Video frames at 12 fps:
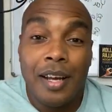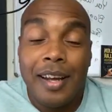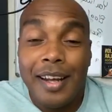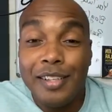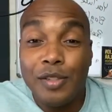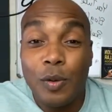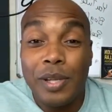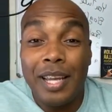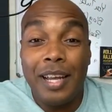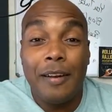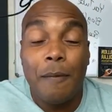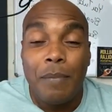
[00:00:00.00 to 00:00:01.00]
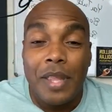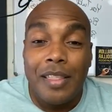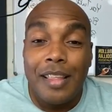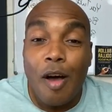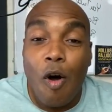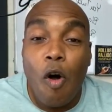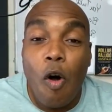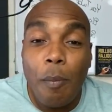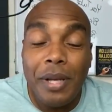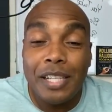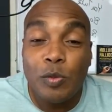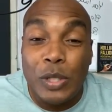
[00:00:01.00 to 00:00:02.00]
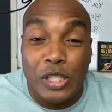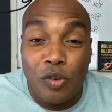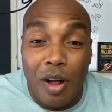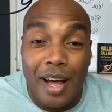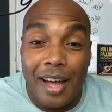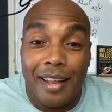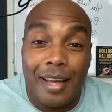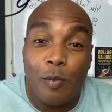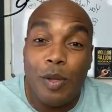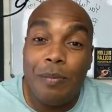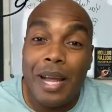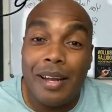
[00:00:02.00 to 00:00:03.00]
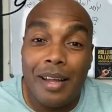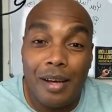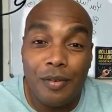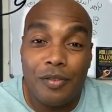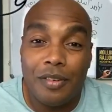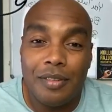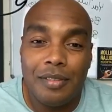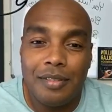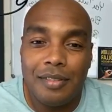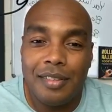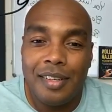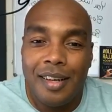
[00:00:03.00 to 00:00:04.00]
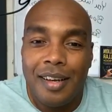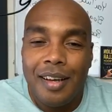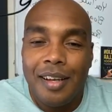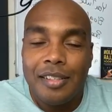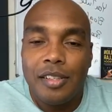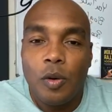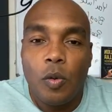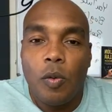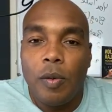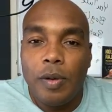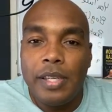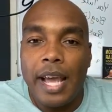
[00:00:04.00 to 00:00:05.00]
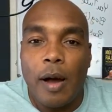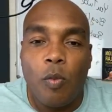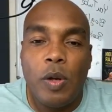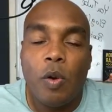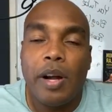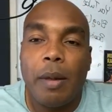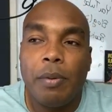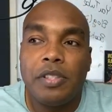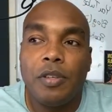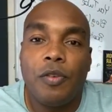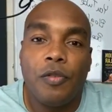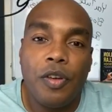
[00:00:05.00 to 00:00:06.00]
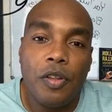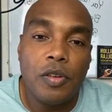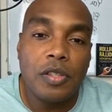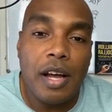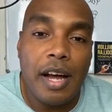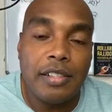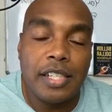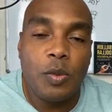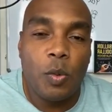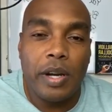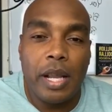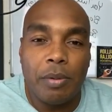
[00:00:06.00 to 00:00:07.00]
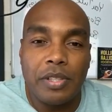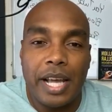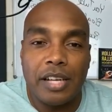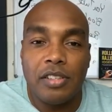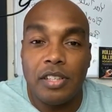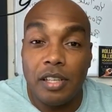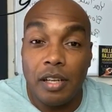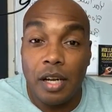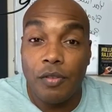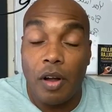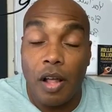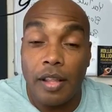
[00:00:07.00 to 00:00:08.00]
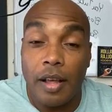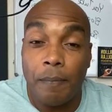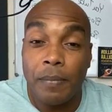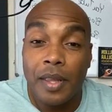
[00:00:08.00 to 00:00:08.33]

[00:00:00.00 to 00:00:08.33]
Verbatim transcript: And so again, all because we try, like we made an effort. So yeah, we weren't able to fulfill those contracts. We weren't able to actually deliver on them,